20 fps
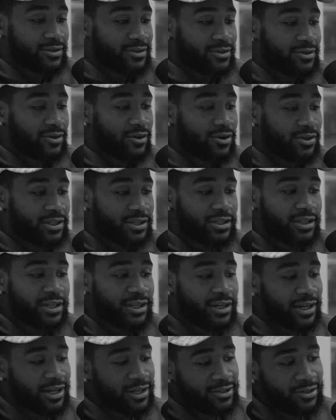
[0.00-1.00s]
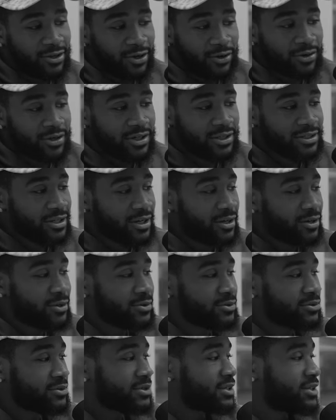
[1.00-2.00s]
The only thing I don't
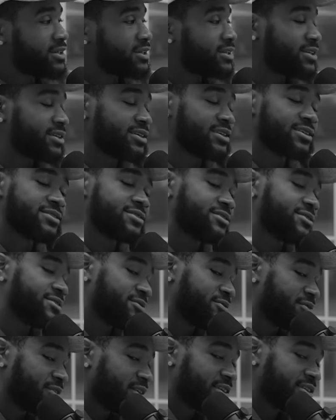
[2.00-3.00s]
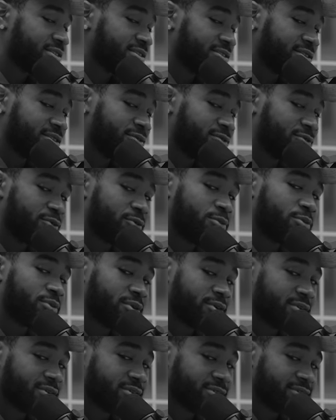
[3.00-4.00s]
condone is this fantasy
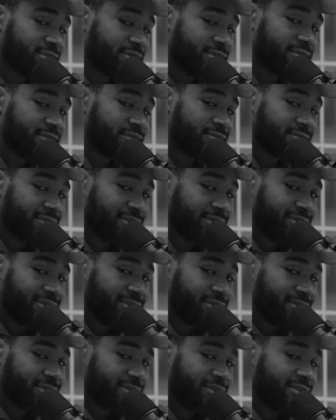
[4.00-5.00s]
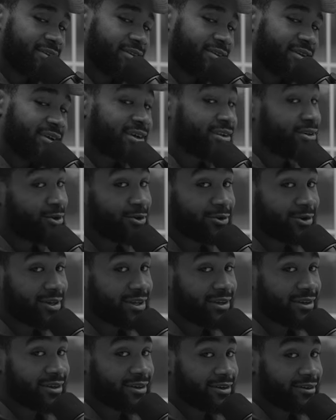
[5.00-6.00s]
football stuff. Mm. I don't
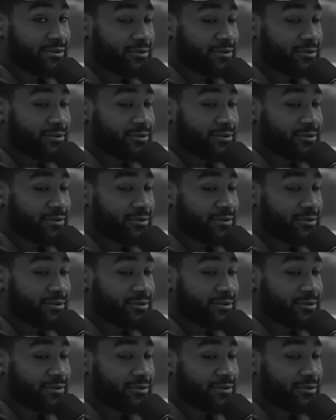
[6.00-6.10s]
care.